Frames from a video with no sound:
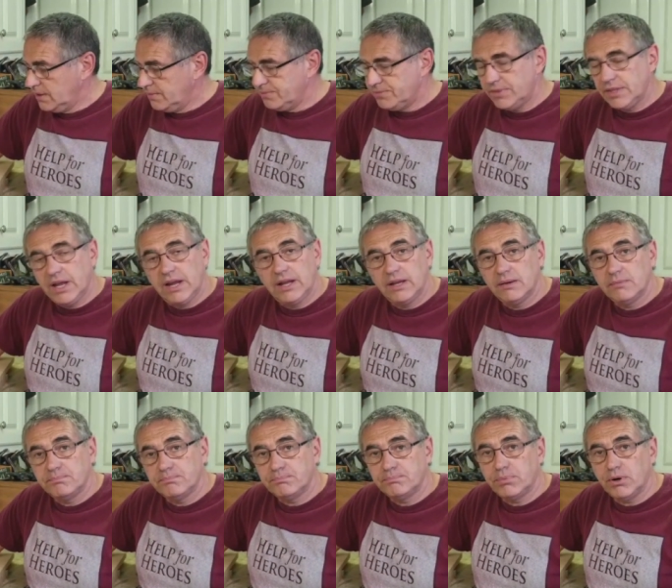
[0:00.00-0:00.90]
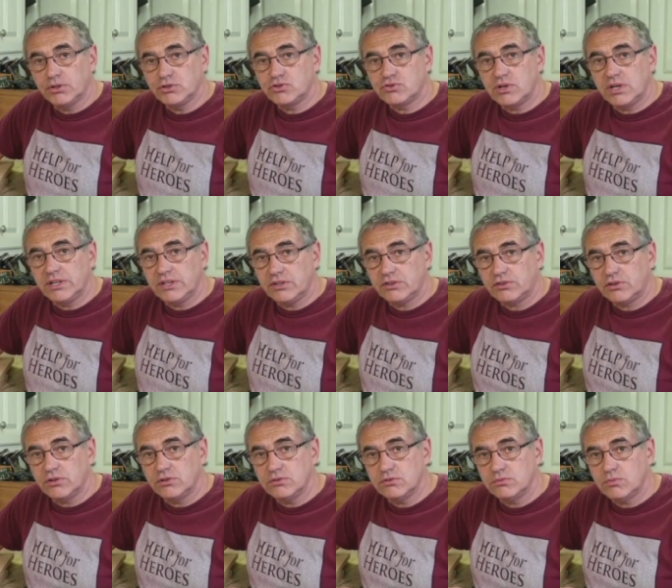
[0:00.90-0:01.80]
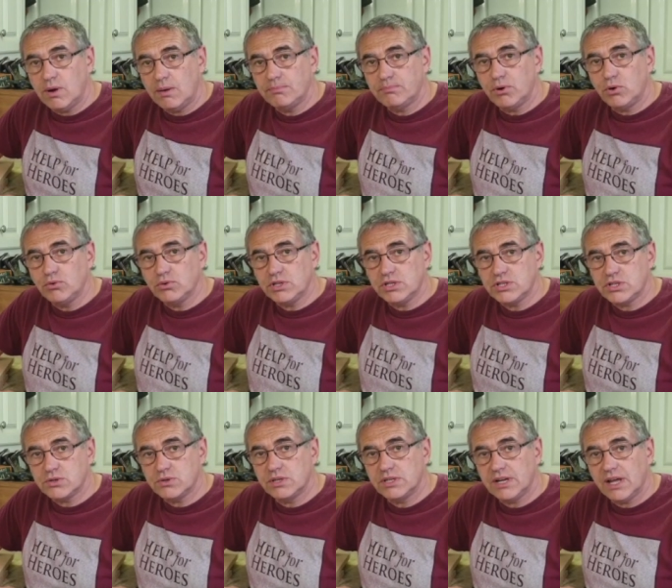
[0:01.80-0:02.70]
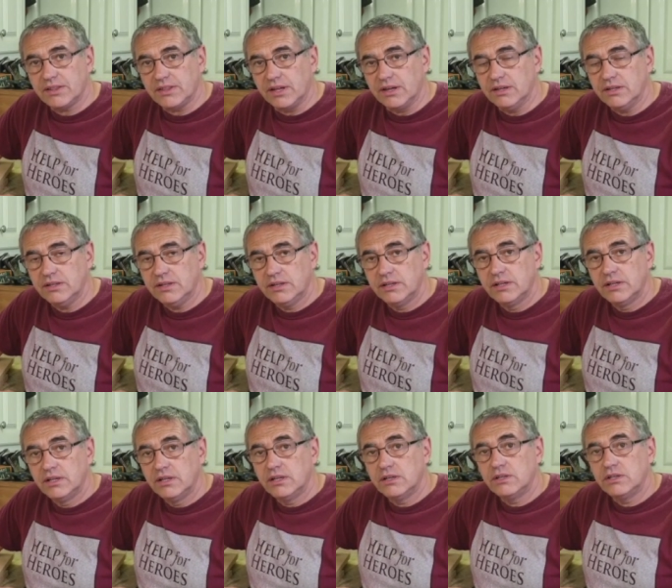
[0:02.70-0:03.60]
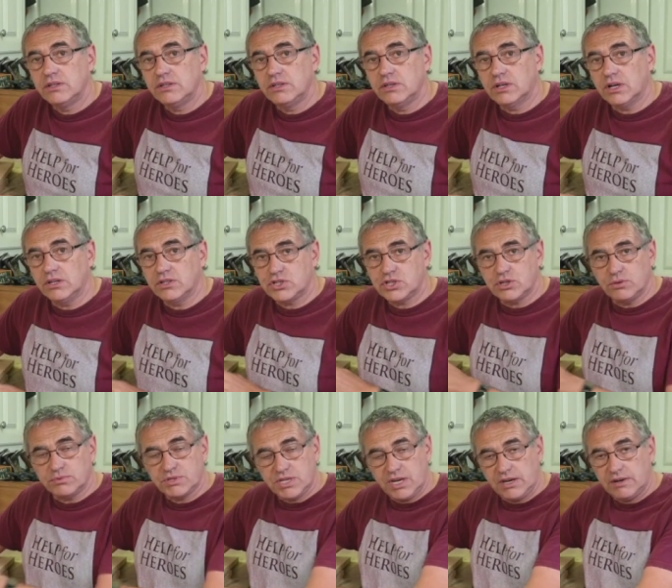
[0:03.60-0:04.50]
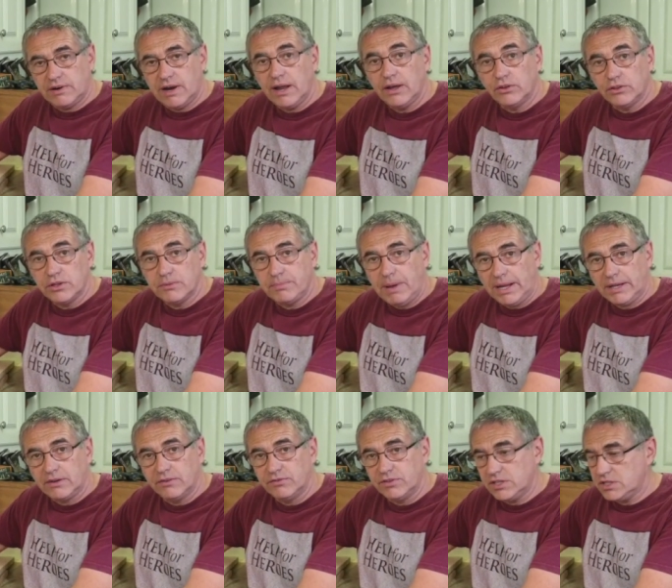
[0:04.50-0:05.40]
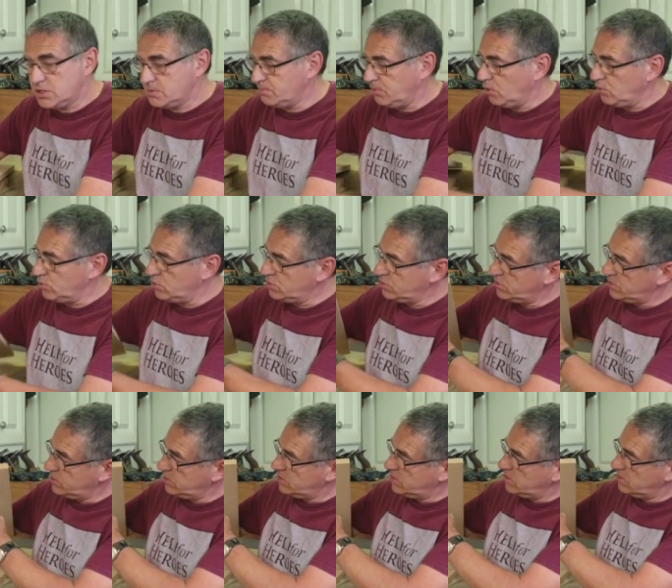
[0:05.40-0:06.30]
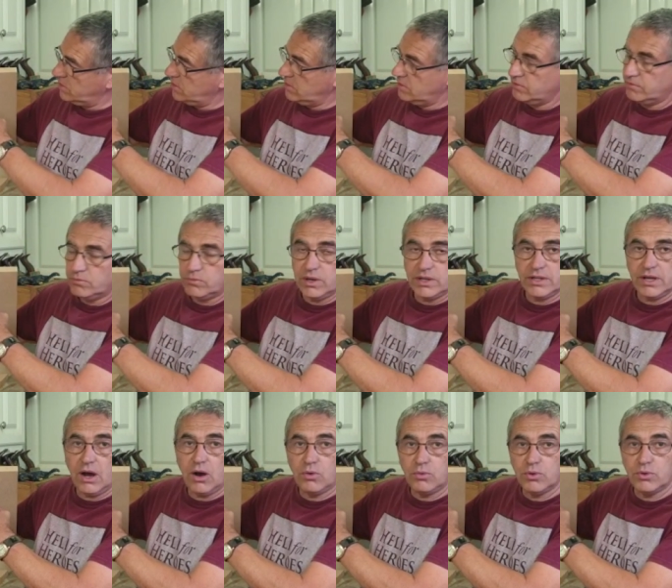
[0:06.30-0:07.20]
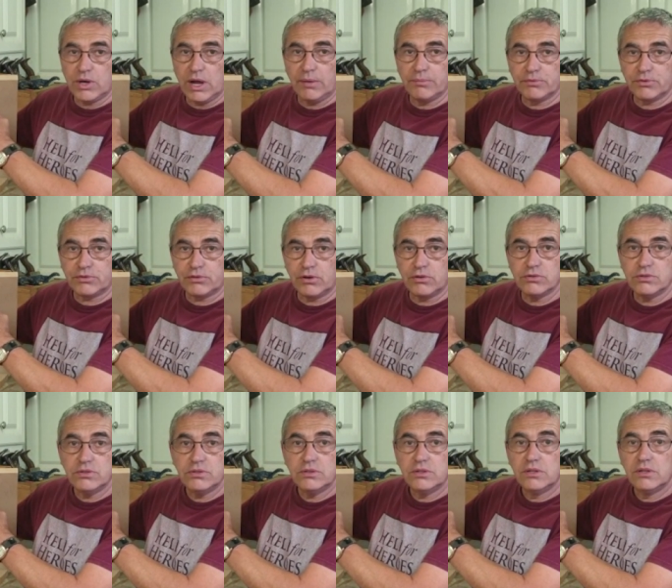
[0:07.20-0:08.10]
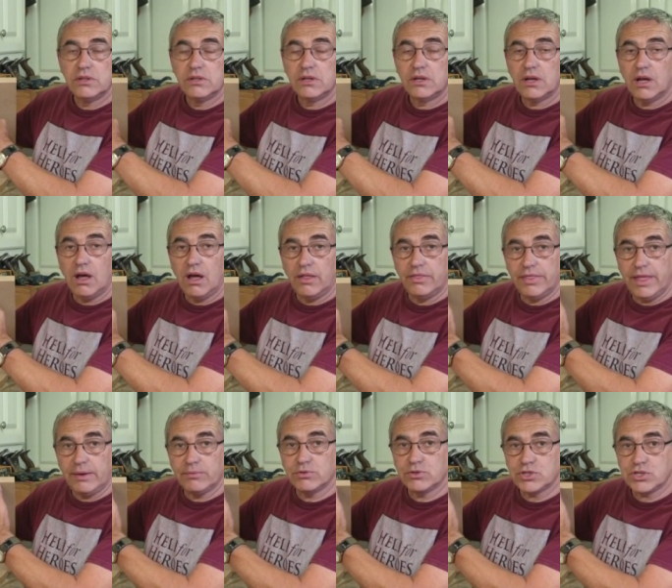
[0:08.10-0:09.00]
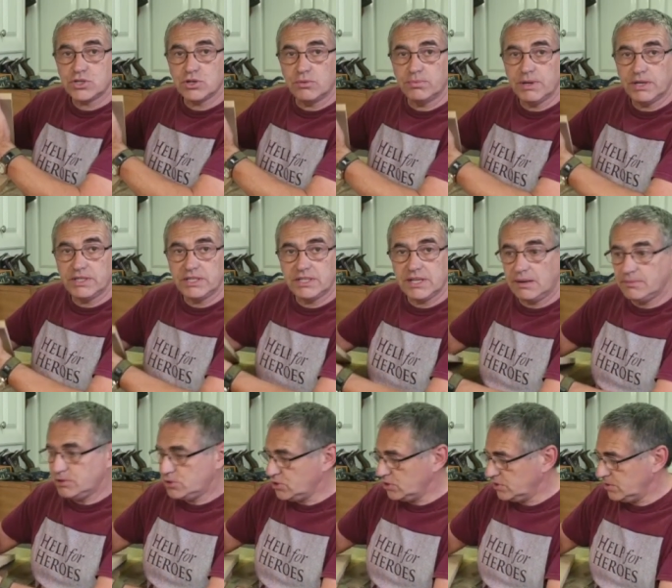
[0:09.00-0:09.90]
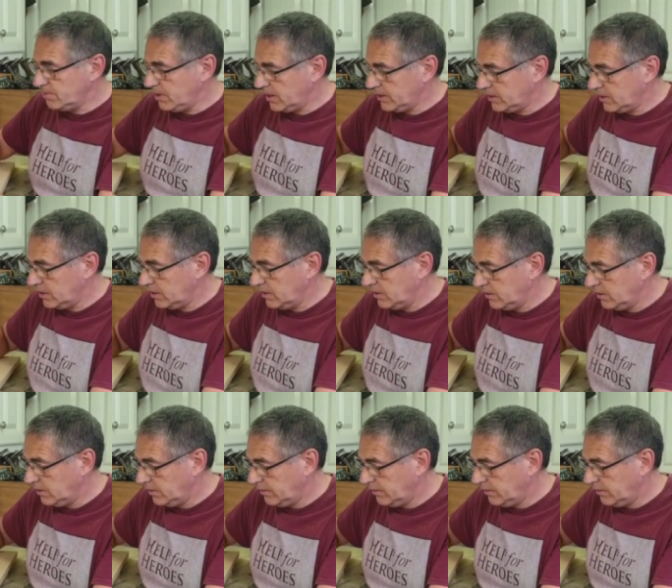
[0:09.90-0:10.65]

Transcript: Now, by drilling through one board into another, you're going to stop tear out on the back of this board where the hole will come through, and that will stop any damage on the back there.